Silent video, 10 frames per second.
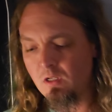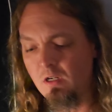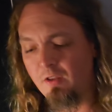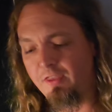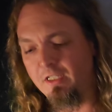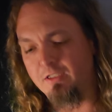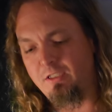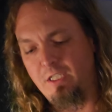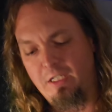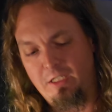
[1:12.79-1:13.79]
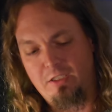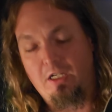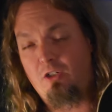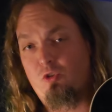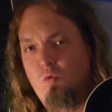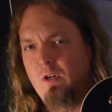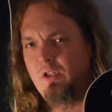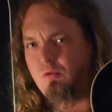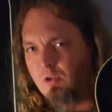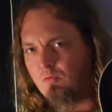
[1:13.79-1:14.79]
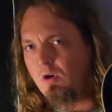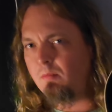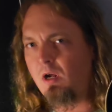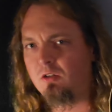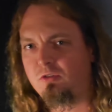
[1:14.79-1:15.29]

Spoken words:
Now this is like a 2021 model,